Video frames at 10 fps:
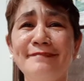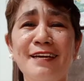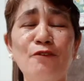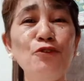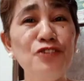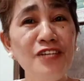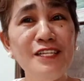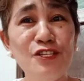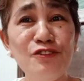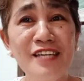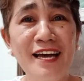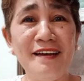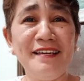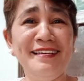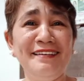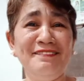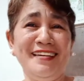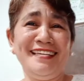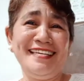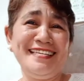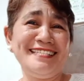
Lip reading: audience, yun nga, magiging